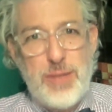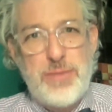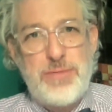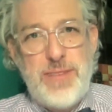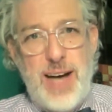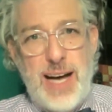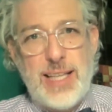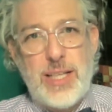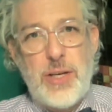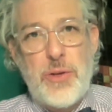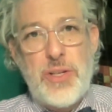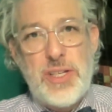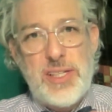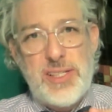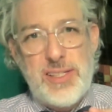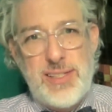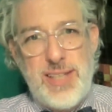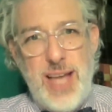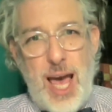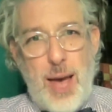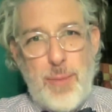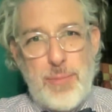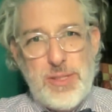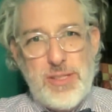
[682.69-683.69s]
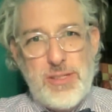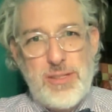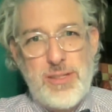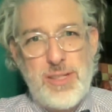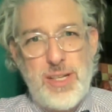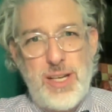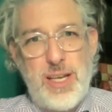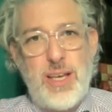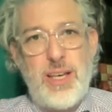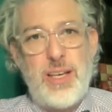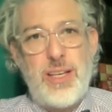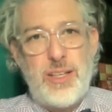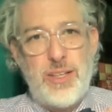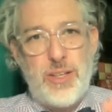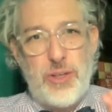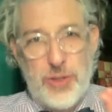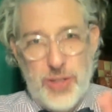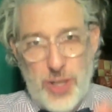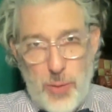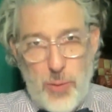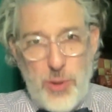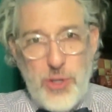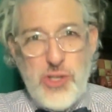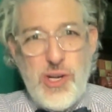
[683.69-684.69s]
Follow the steps. You
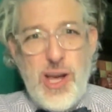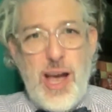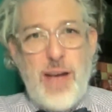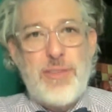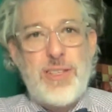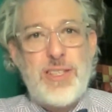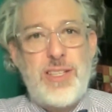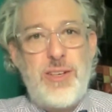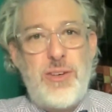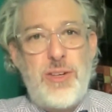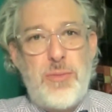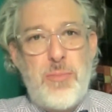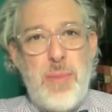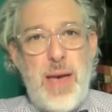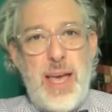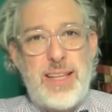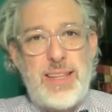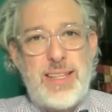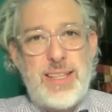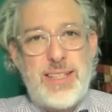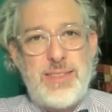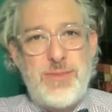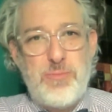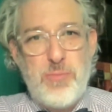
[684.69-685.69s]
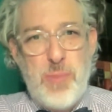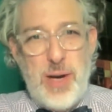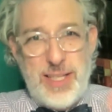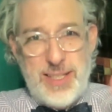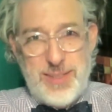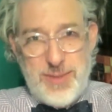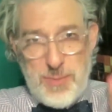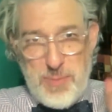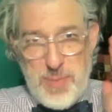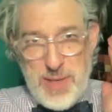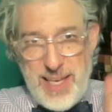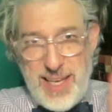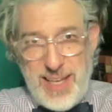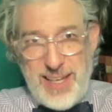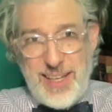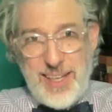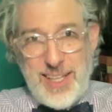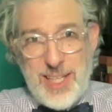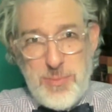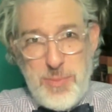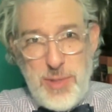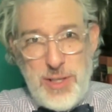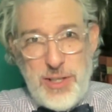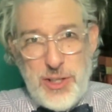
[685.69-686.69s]
know what you have to do to make the beginning
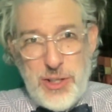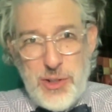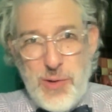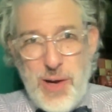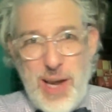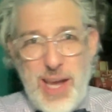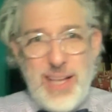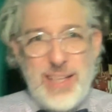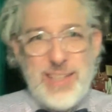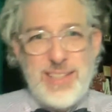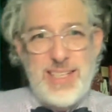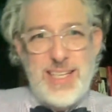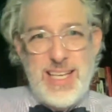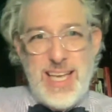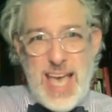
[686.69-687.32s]
of the meal great